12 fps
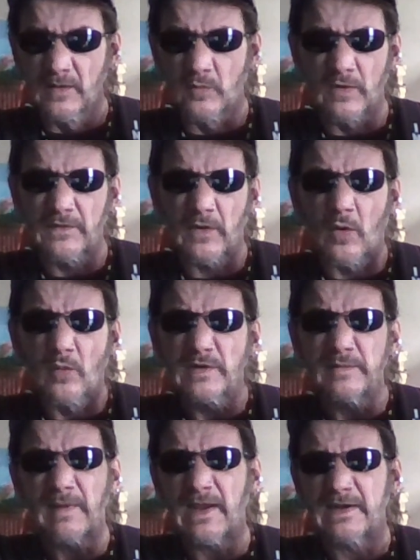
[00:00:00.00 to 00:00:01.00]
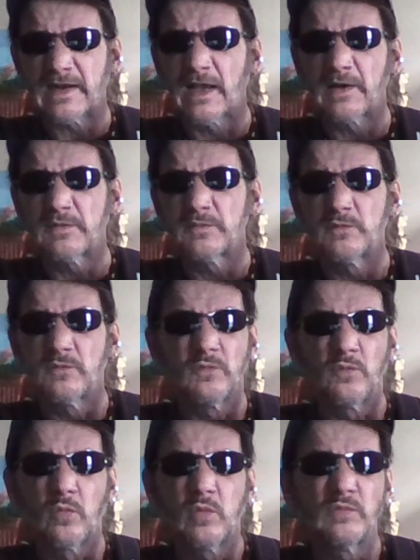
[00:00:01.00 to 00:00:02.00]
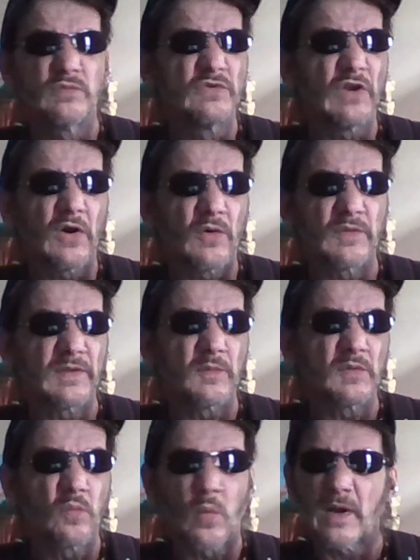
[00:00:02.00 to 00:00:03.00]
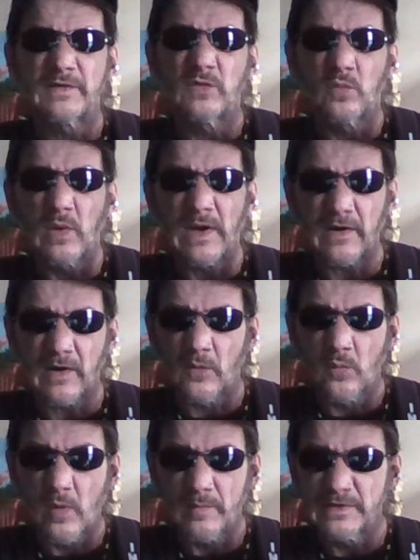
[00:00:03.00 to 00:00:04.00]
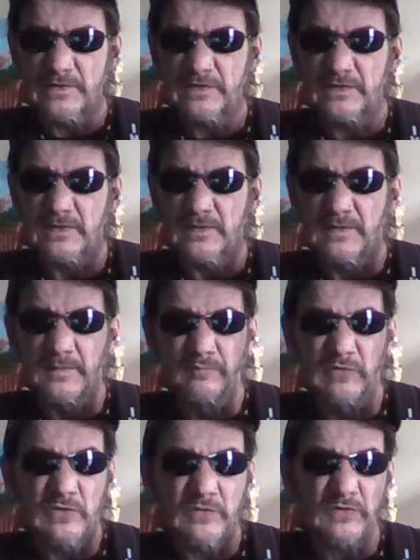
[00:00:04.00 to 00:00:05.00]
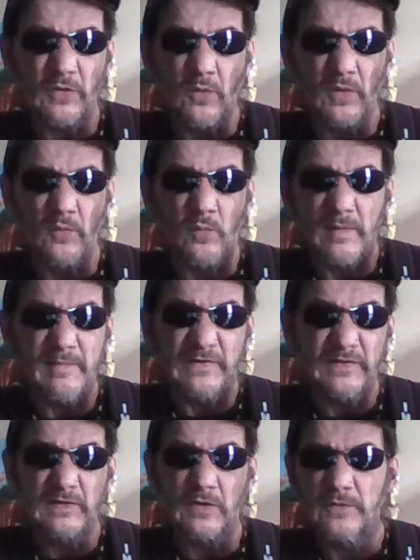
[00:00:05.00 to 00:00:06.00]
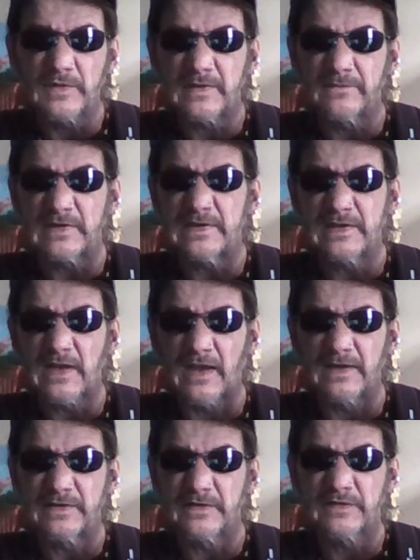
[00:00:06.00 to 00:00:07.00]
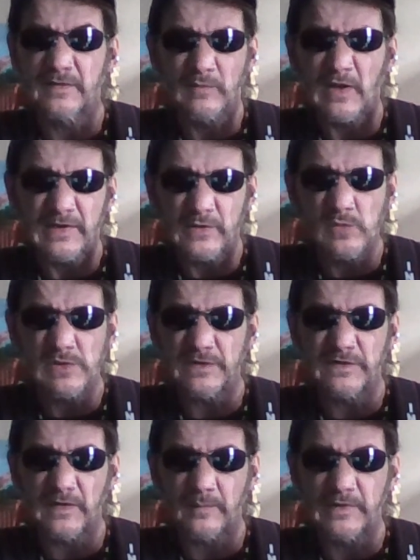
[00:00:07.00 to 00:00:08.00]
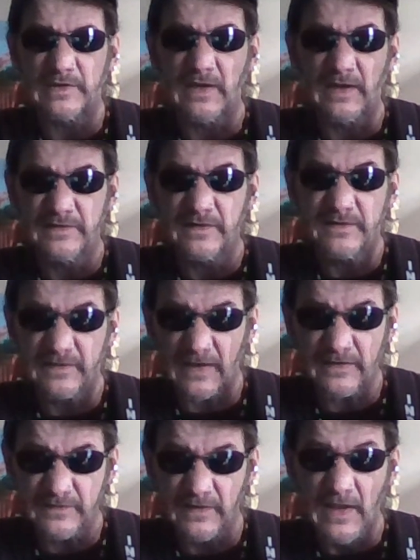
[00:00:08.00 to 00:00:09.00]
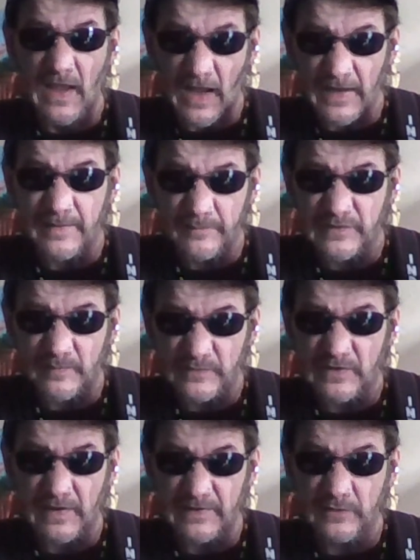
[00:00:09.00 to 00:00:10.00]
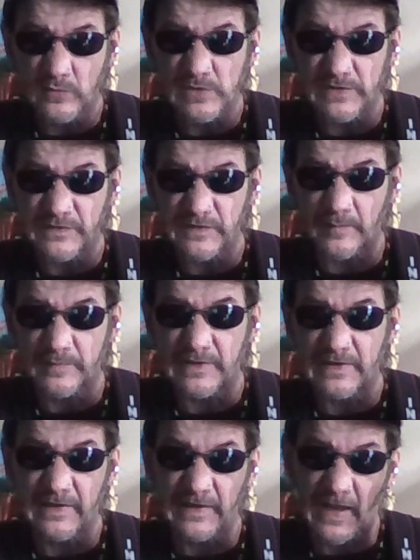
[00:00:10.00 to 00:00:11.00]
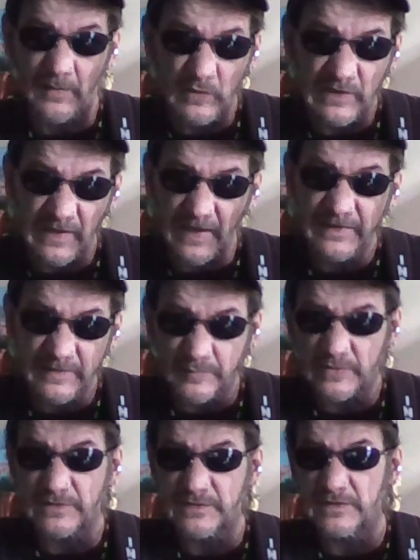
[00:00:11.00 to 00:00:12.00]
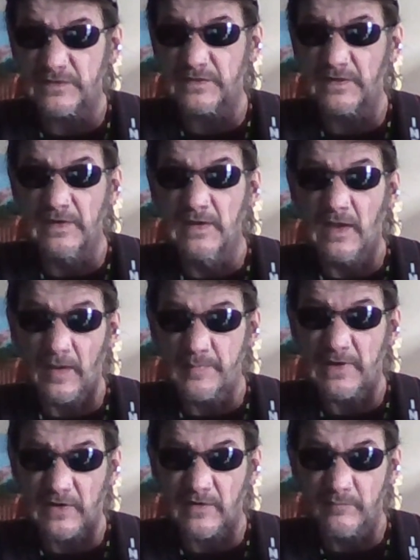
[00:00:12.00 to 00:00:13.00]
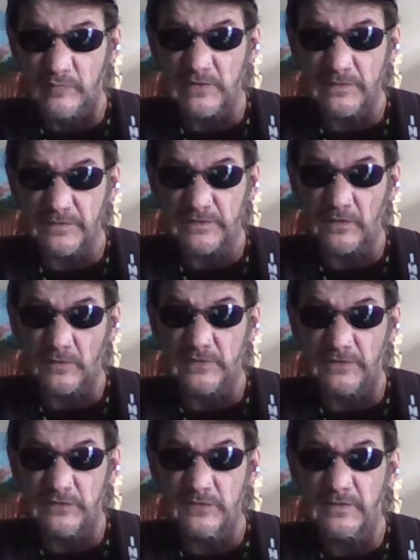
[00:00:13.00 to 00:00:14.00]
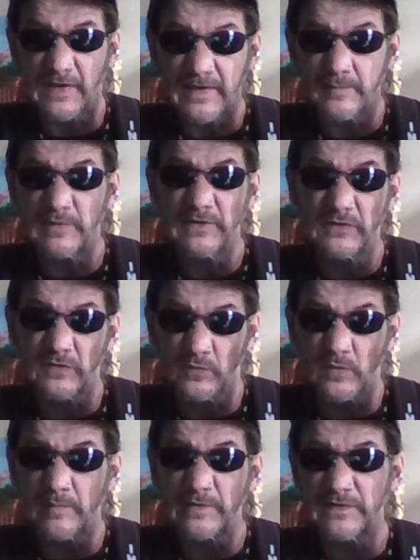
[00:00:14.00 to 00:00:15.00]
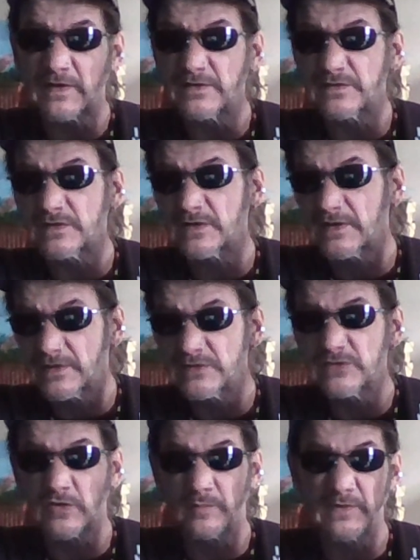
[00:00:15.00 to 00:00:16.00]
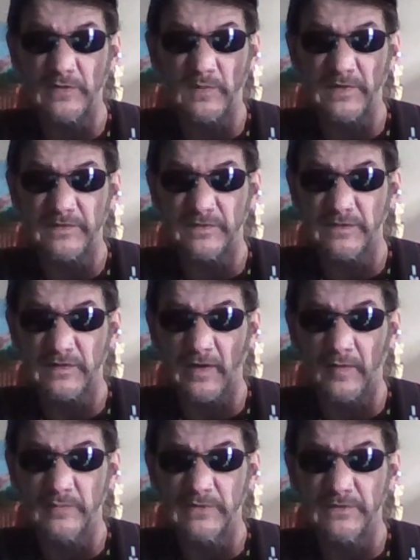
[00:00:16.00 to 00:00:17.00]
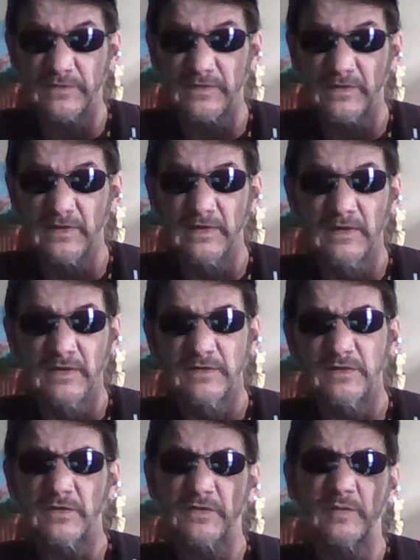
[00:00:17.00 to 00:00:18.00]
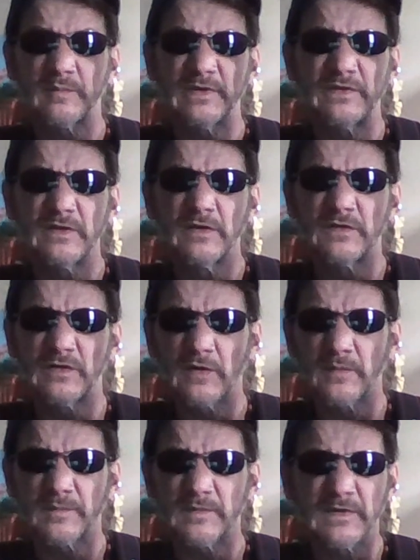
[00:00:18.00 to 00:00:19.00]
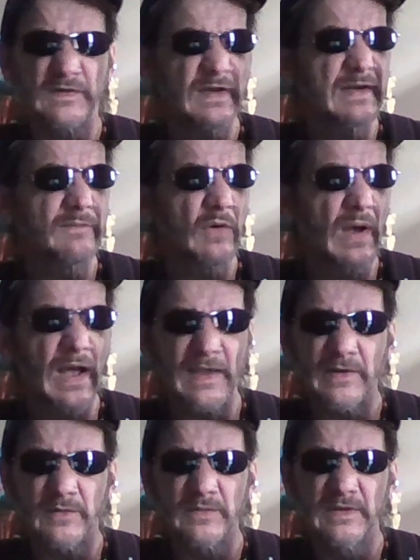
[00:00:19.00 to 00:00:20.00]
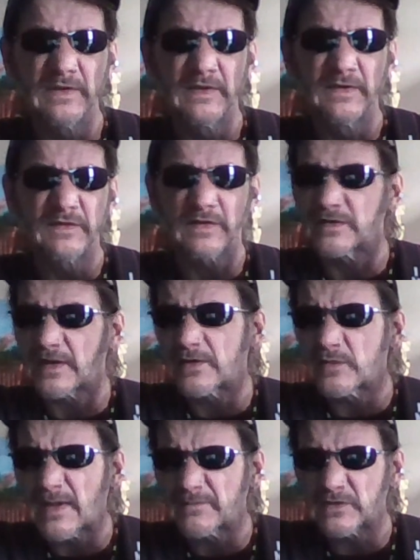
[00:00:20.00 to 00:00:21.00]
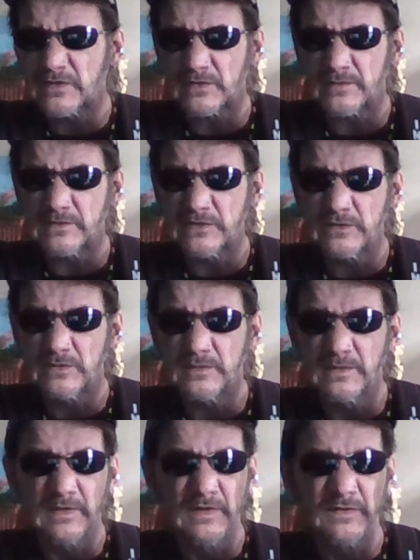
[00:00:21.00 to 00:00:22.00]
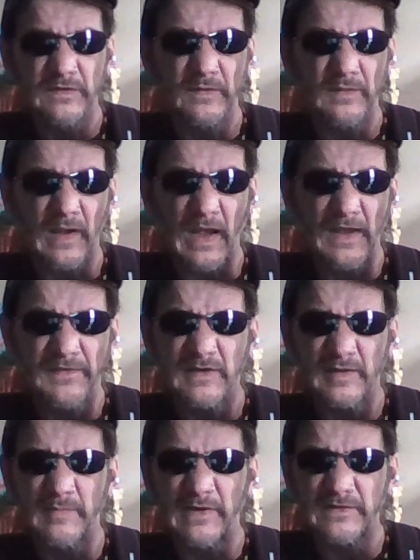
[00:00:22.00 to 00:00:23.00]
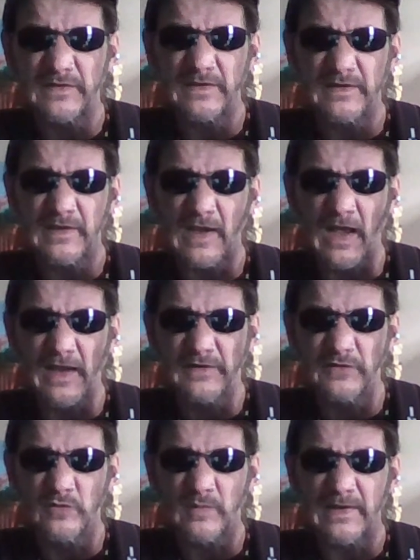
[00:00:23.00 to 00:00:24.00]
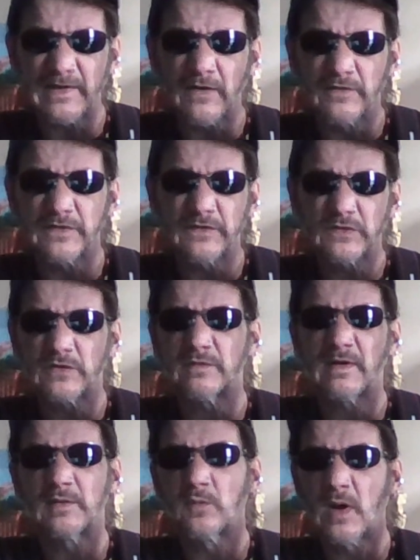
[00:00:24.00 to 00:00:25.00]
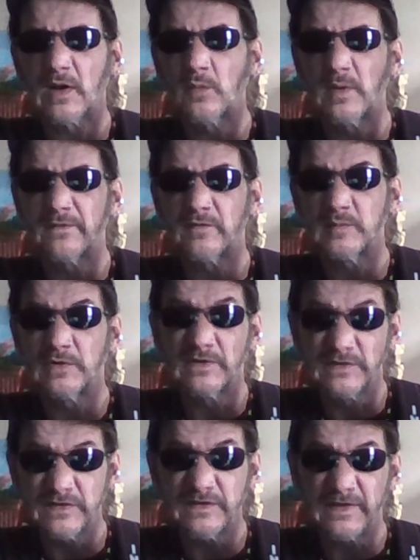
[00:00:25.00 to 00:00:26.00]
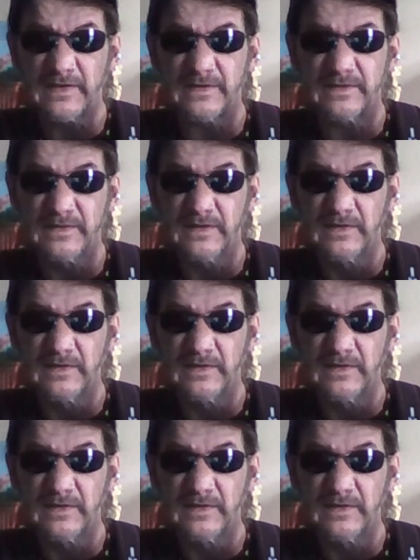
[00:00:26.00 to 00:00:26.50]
well, the only man I know that would want to wear a woman's boot or women's clothing of any kind is some kind of queer or something. I said, yes, I am some kind of queer or something, and I would like to purchase a pair of boots. So could you take me to the women's section and show me the Western style boots? She looks at me and she goes, you know, the state of Ohio says that I don't have to service you. So I think the best thing I can do right now is just turn around and walk away from you. And she did.